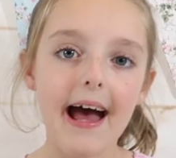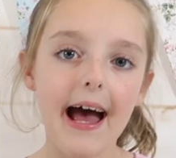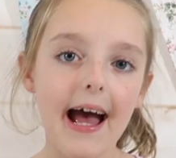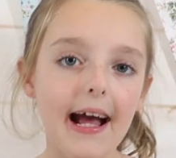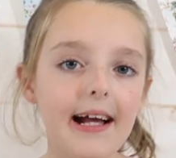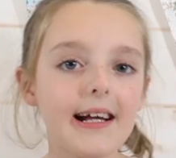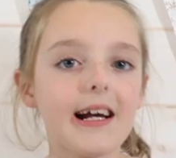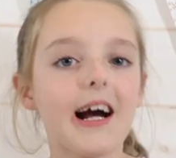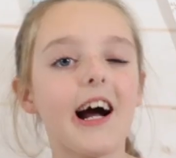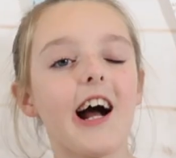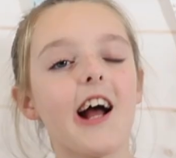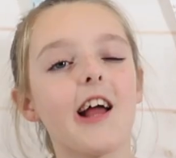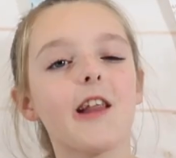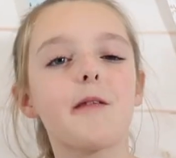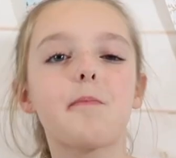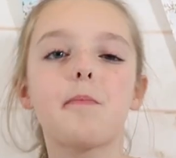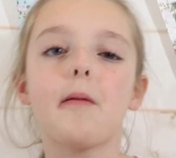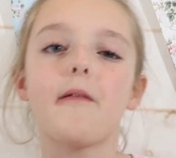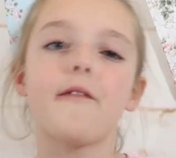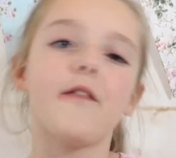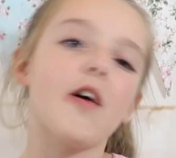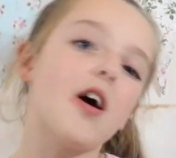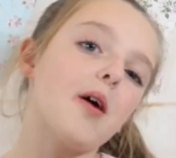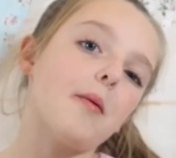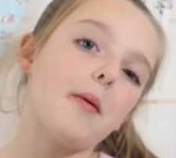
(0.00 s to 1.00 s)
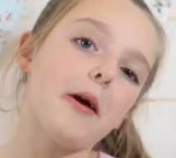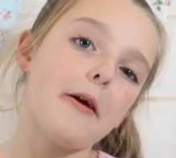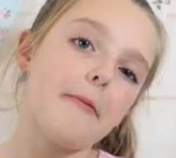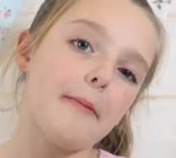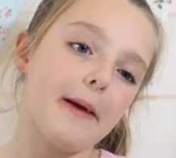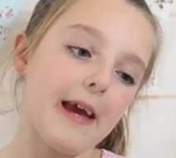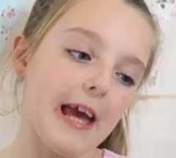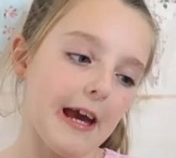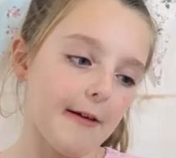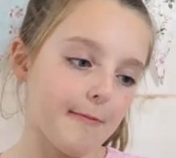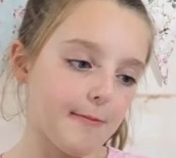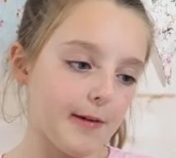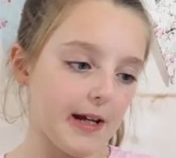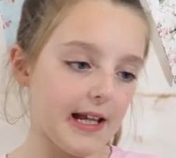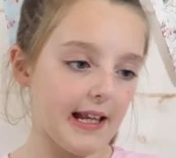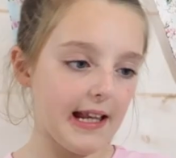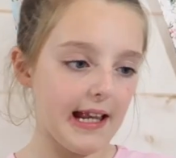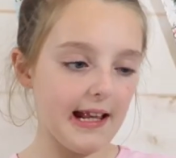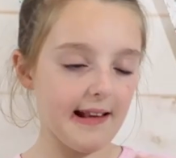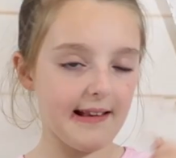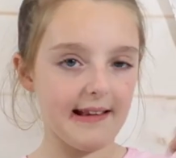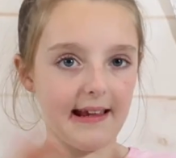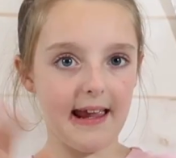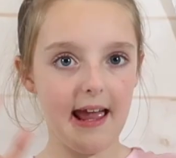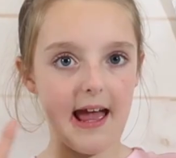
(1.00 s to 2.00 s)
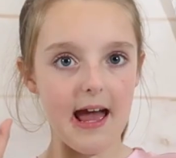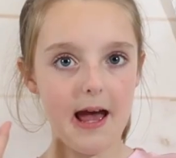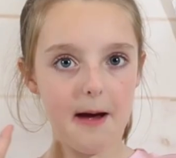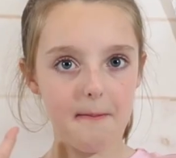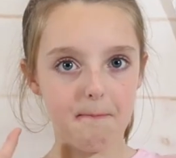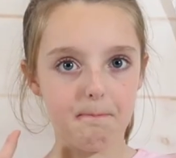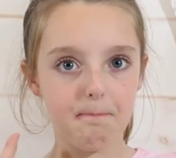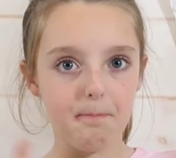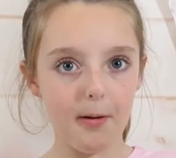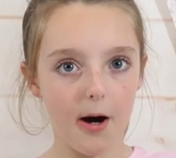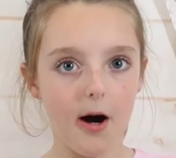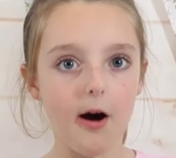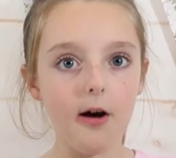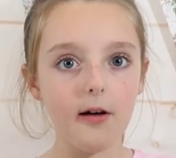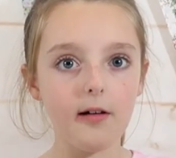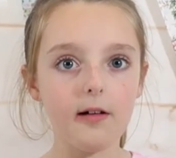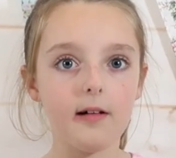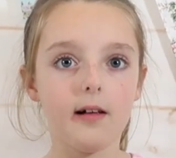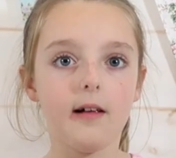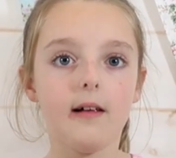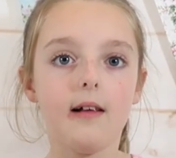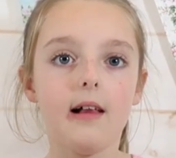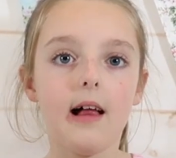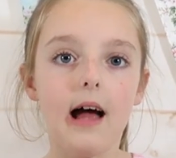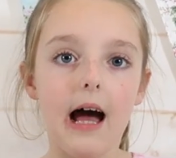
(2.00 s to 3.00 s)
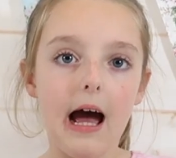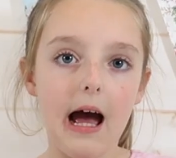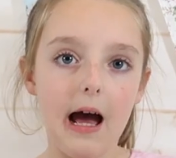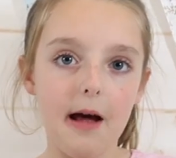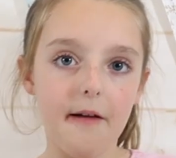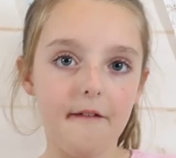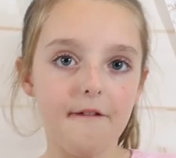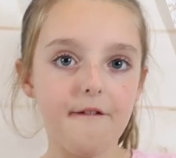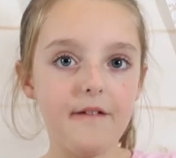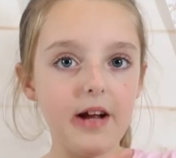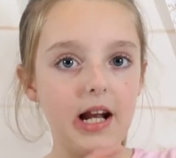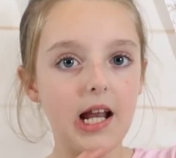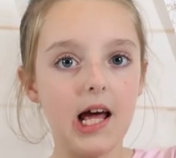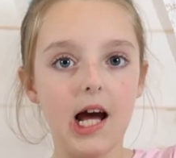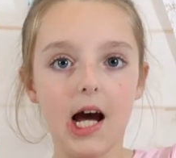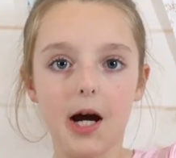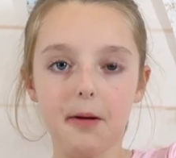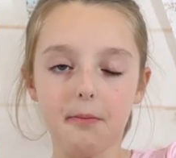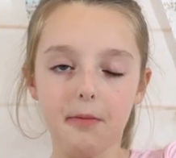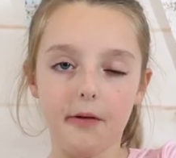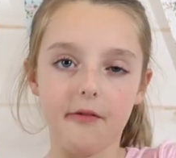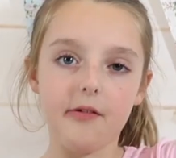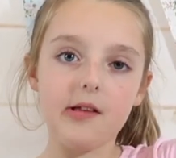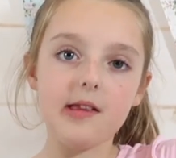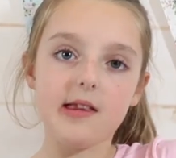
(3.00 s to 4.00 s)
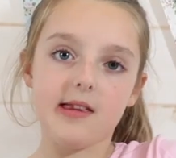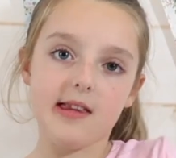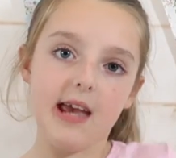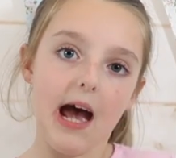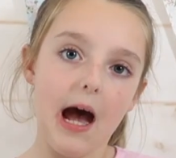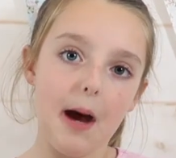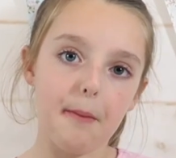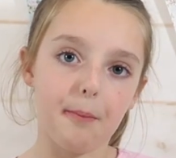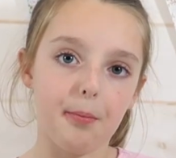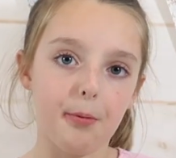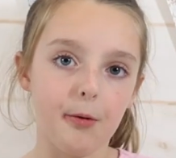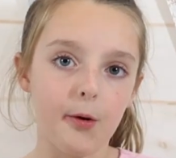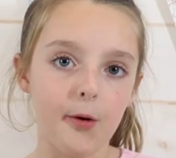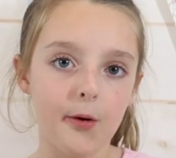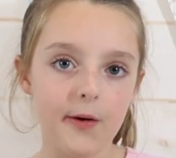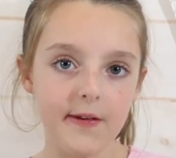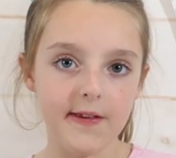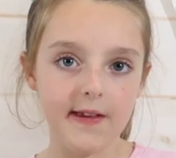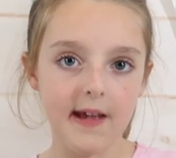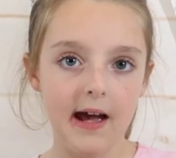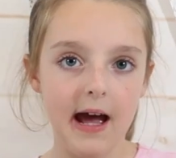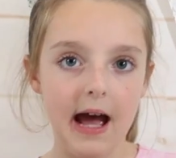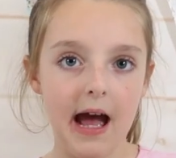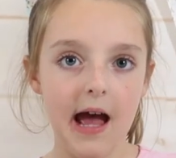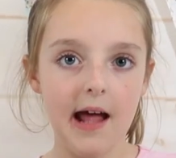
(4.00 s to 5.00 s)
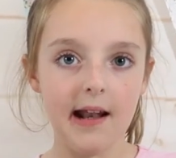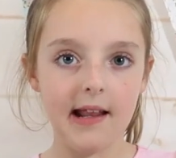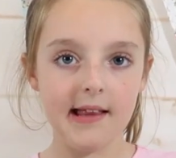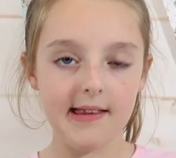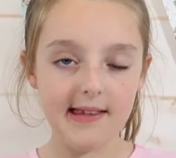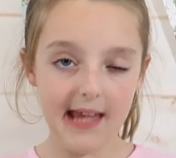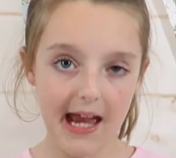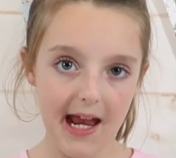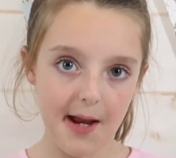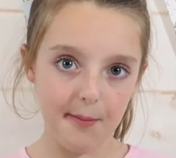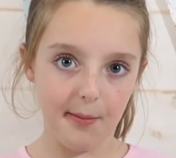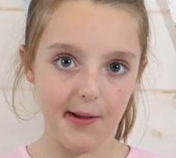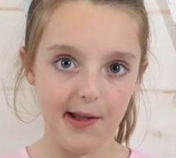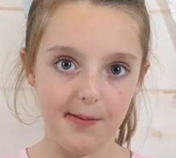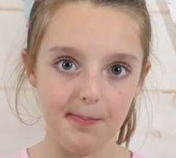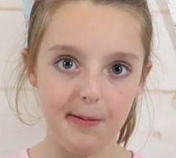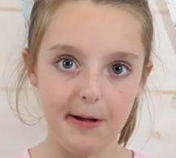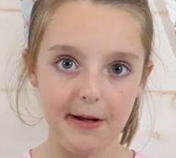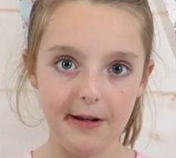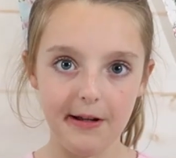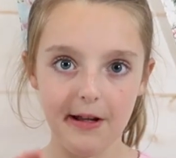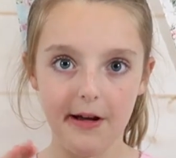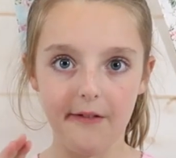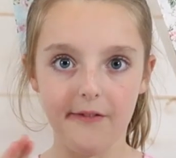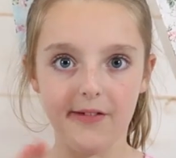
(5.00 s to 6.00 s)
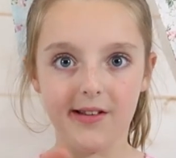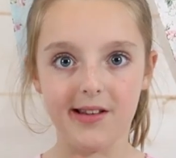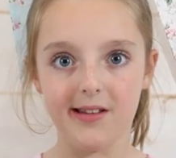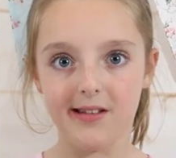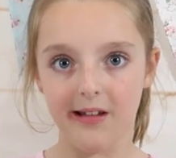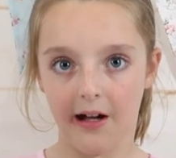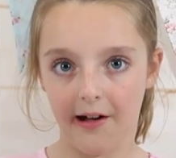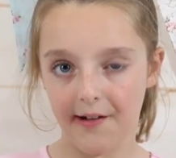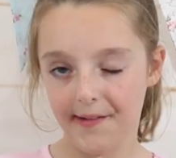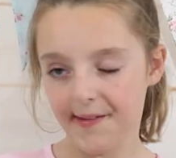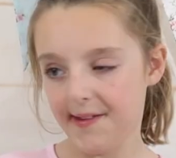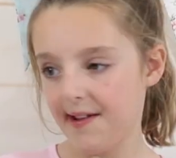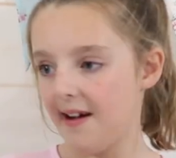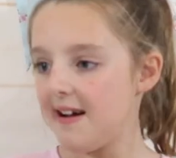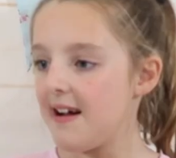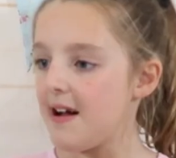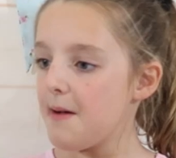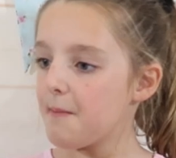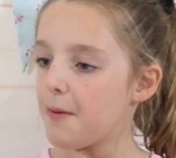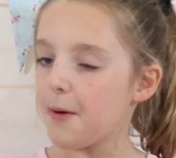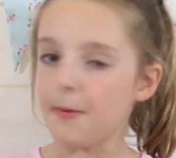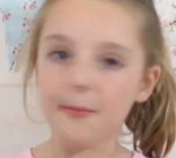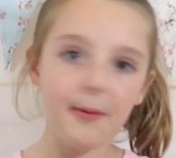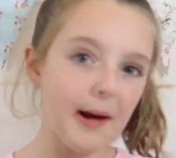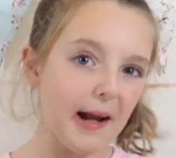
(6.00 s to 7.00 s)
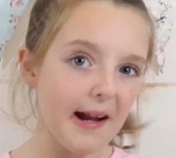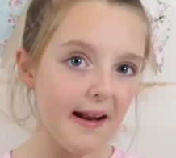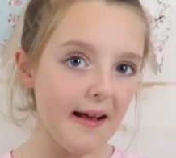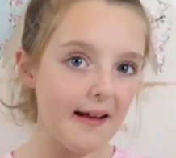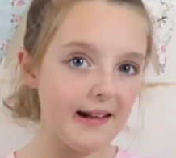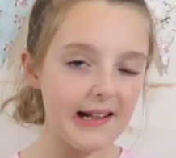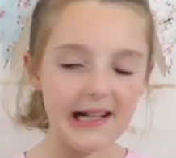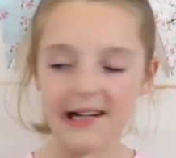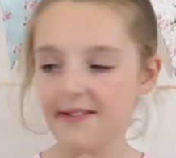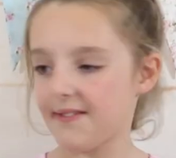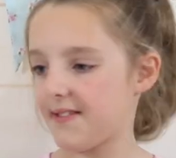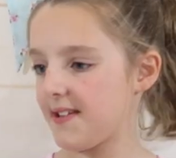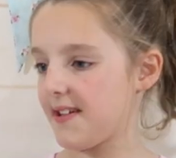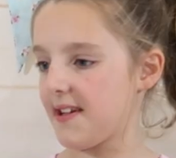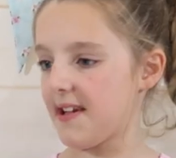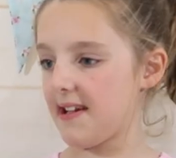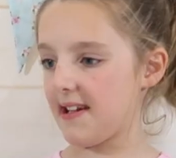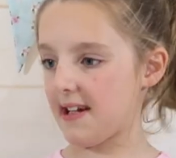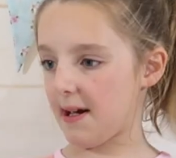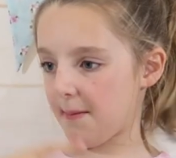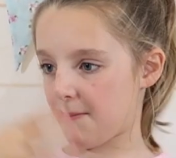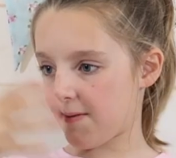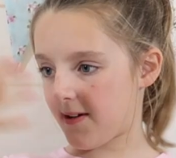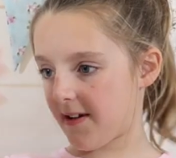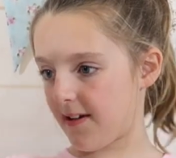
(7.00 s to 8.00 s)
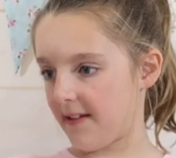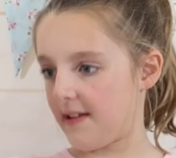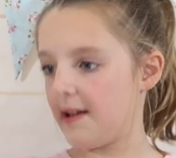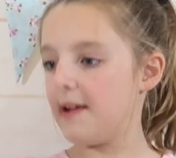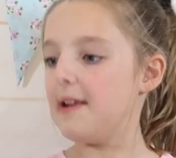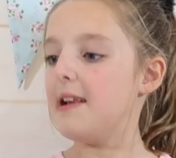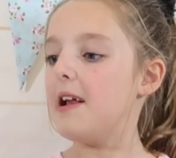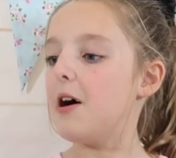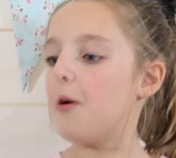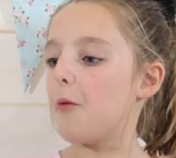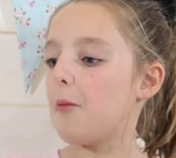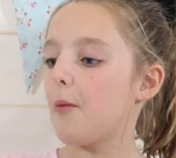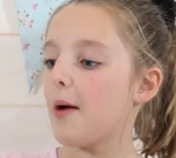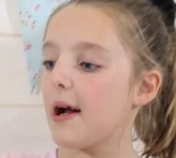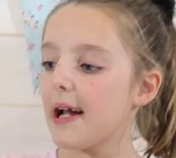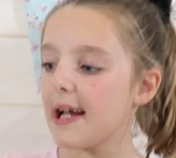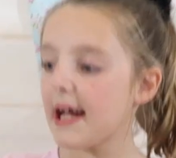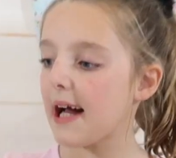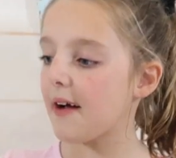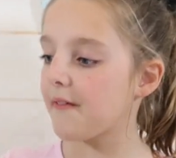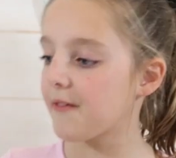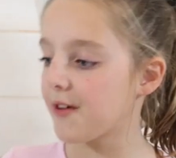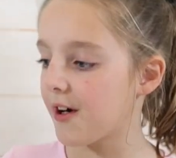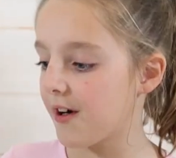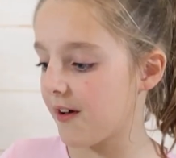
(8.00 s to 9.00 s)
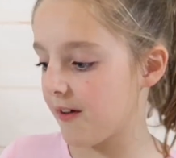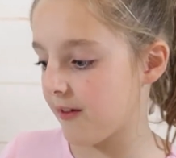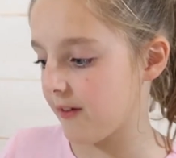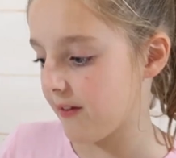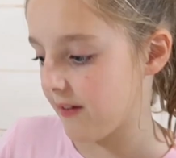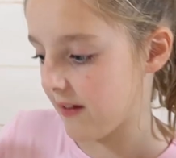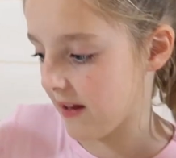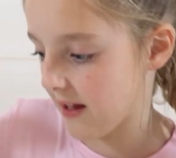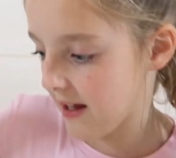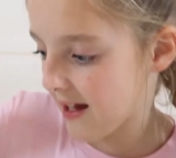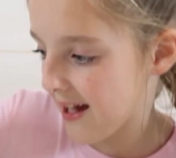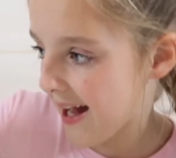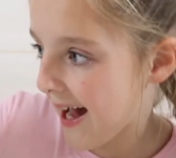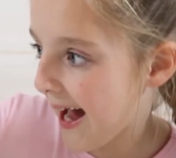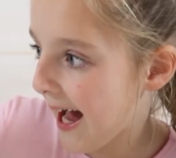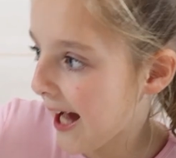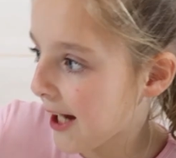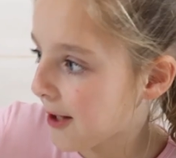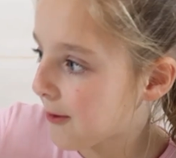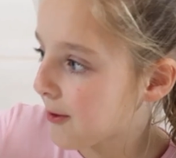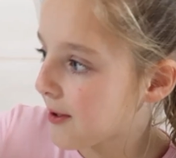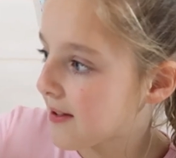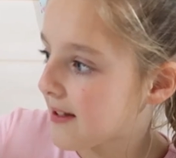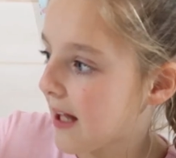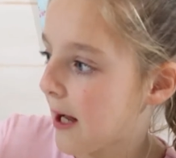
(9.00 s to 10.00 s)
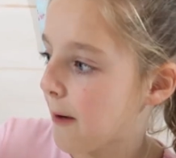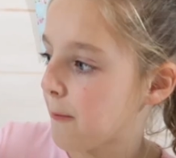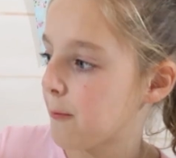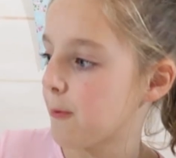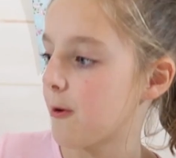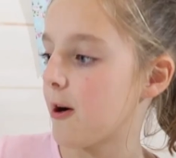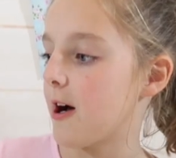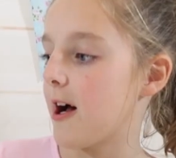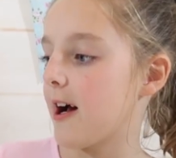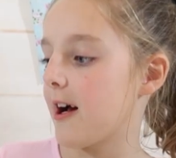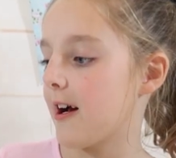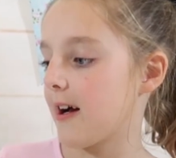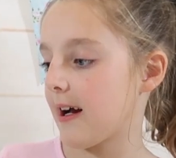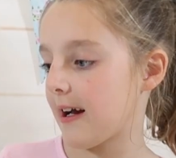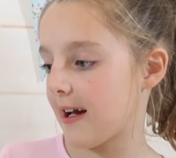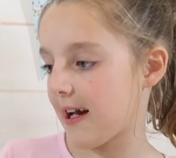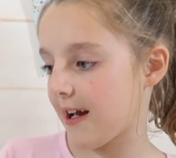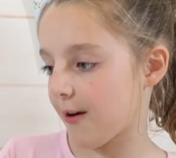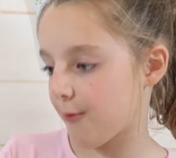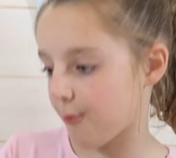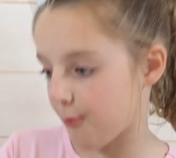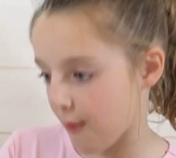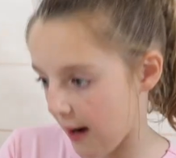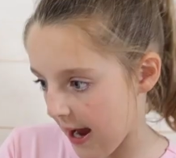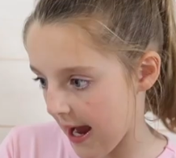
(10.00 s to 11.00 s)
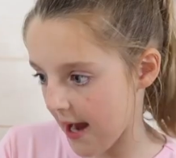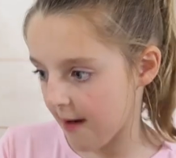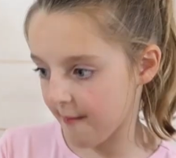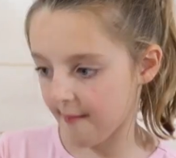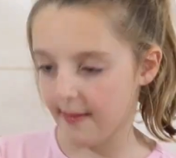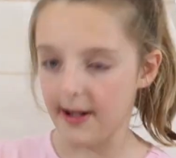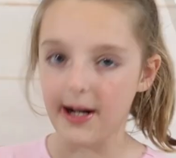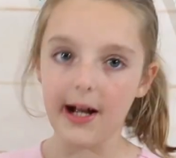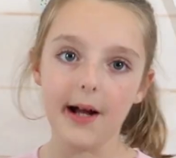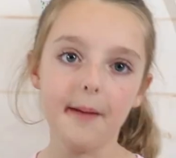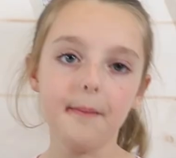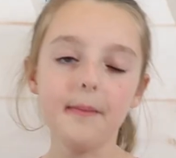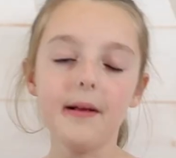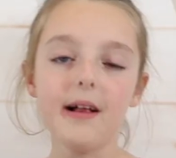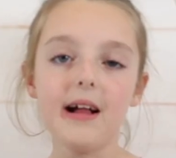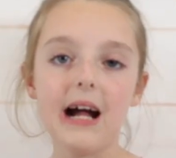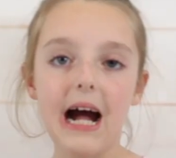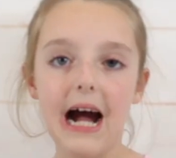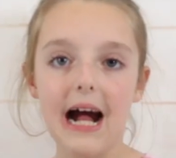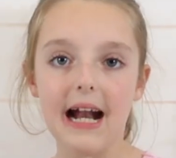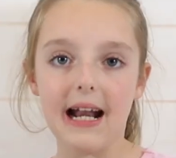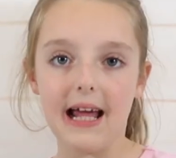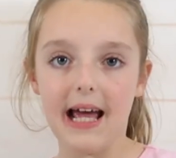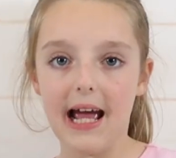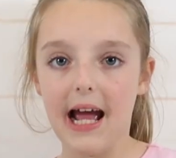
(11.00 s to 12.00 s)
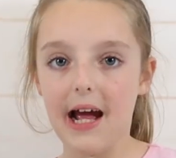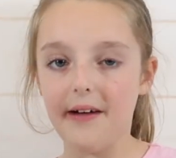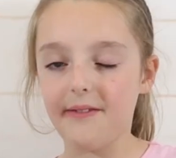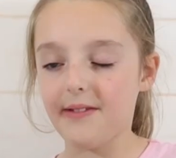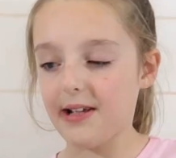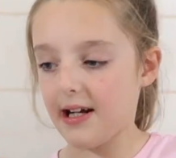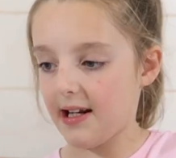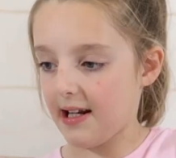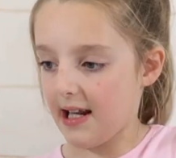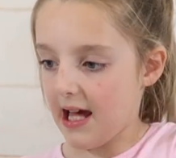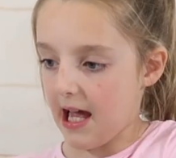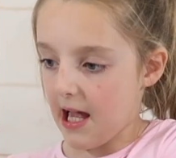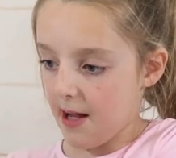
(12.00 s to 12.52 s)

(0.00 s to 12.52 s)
And guys, before we begin, we need to get a bowl and fill it up with tap water and a tablespoon of salt. But we don't have to do that because we have got the Aquadabra Aquarium, and I have done